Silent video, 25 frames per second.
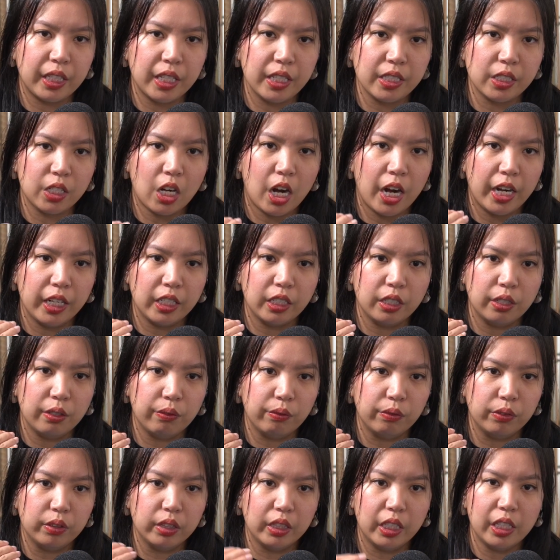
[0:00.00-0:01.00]
is kind
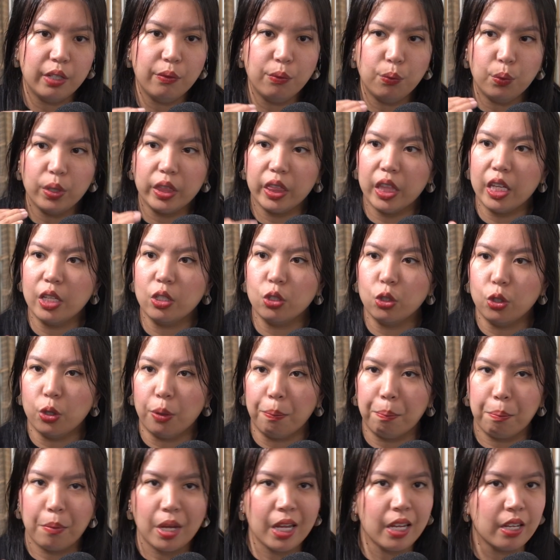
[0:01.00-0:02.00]
of live within your
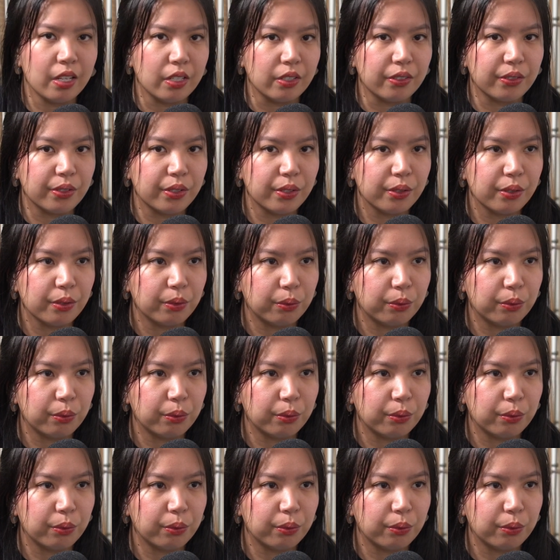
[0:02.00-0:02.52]
means,